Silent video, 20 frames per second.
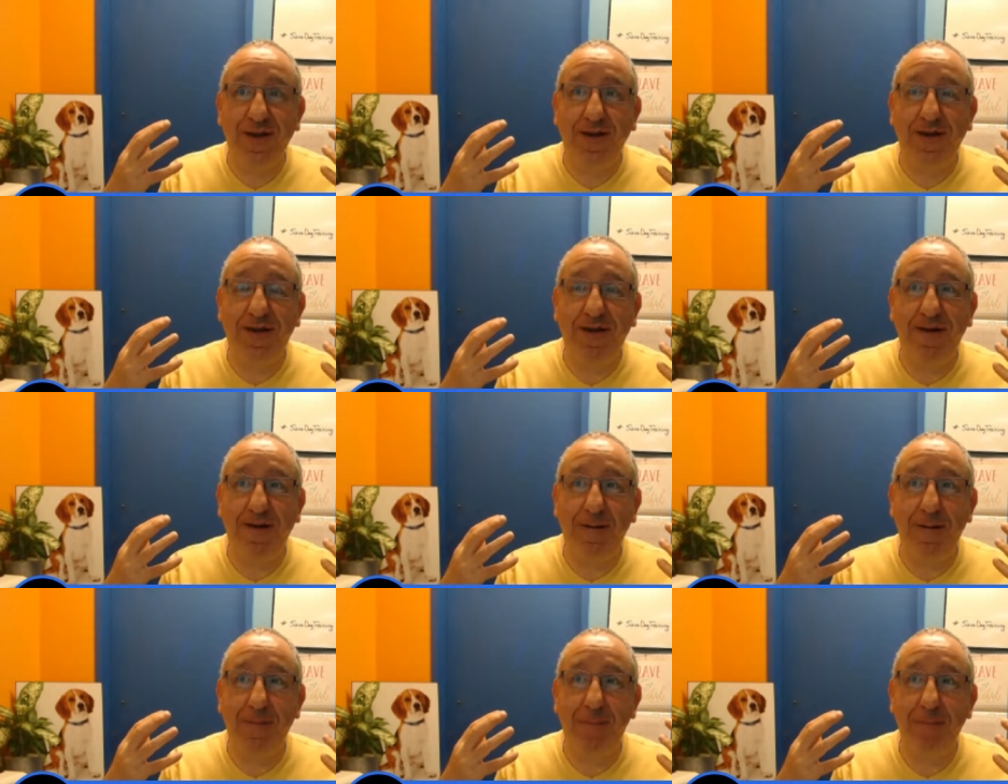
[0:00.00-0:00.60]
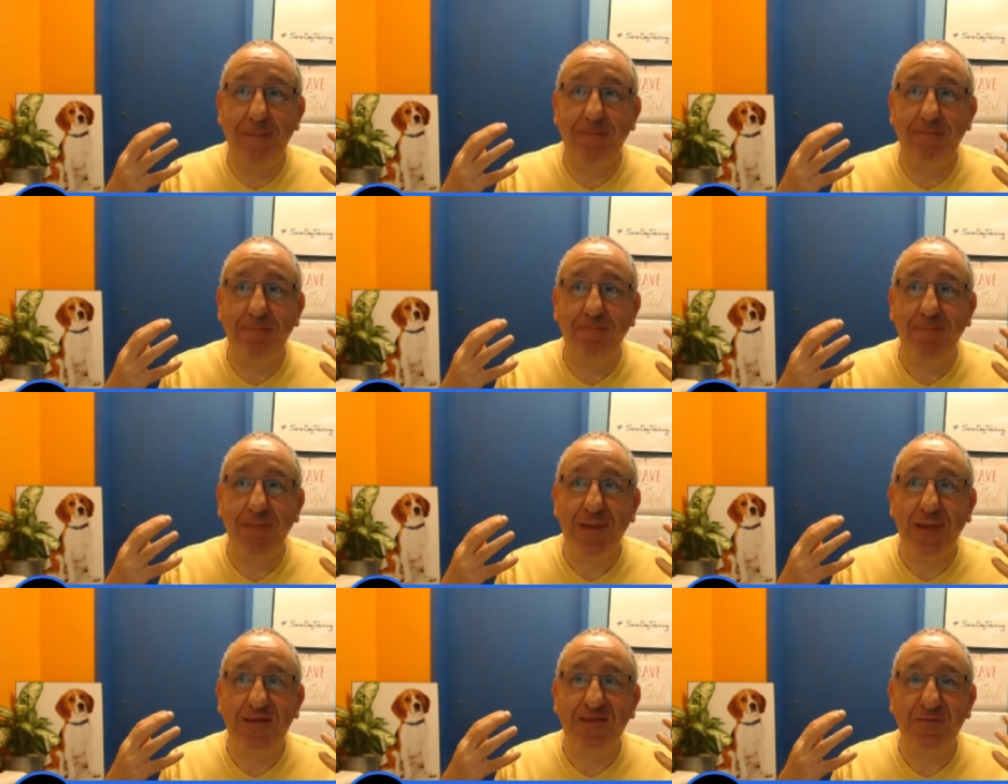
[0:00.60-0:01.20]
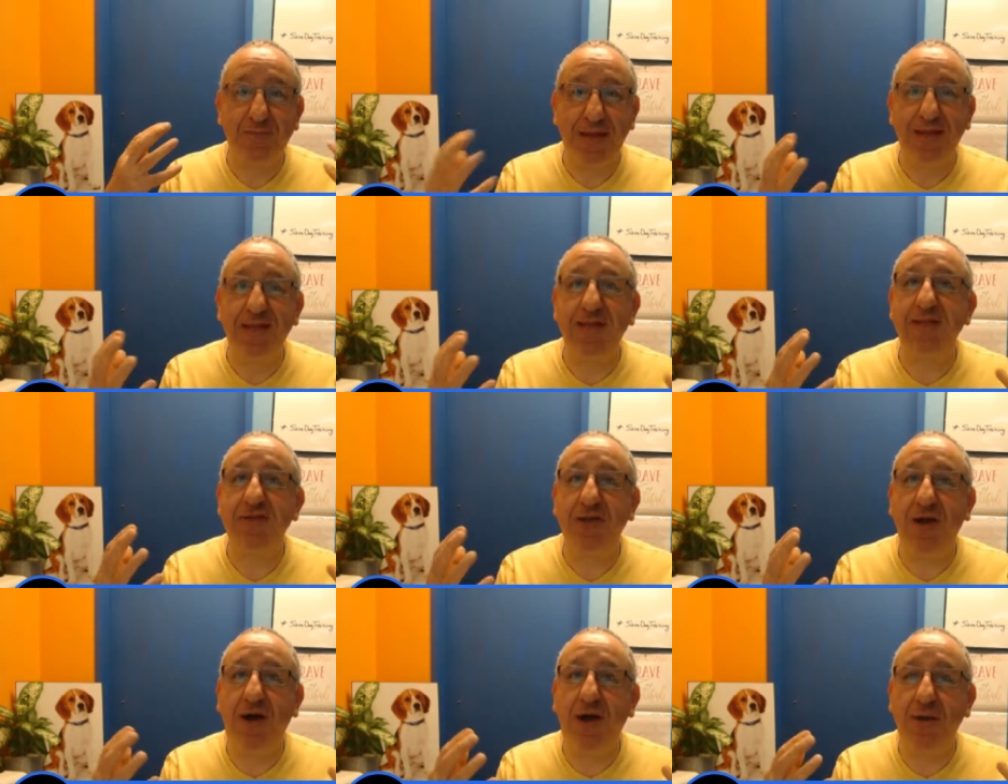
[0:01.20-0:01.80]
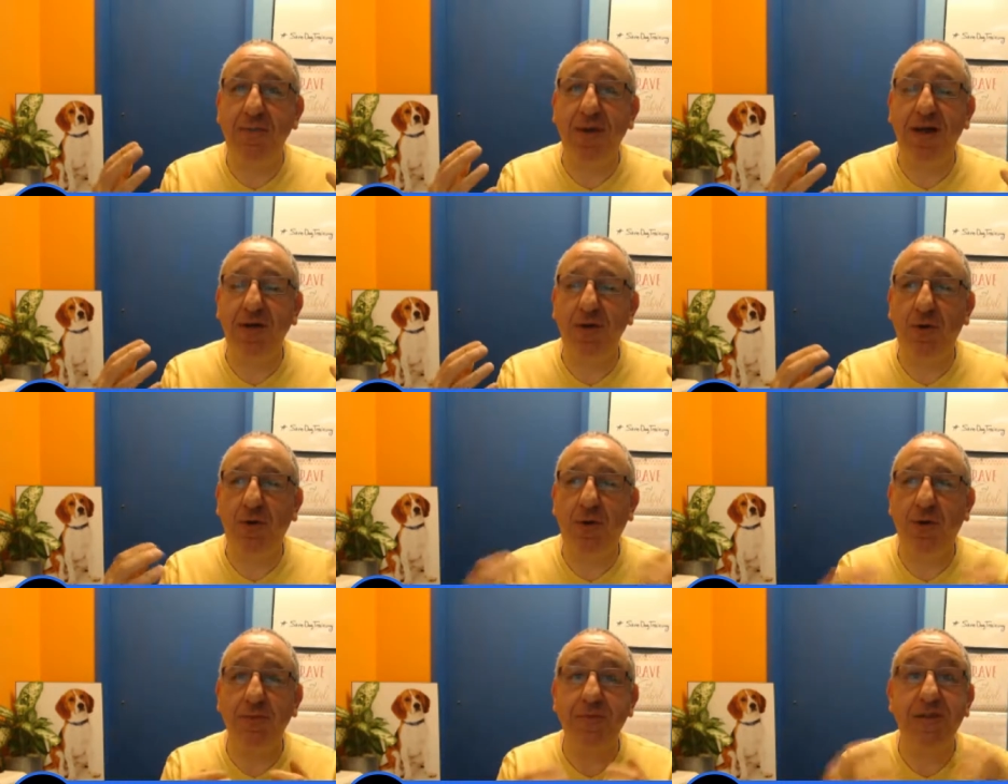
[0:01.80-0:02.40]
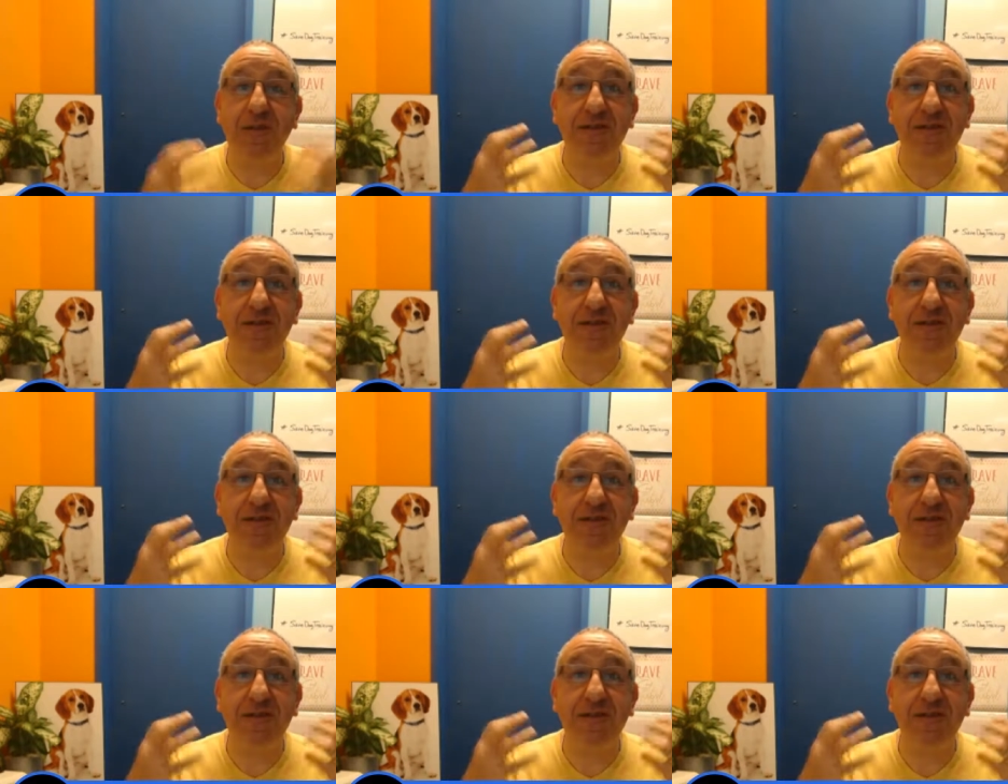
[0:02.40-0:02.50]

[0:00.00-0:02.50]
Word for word: um, spending time at home.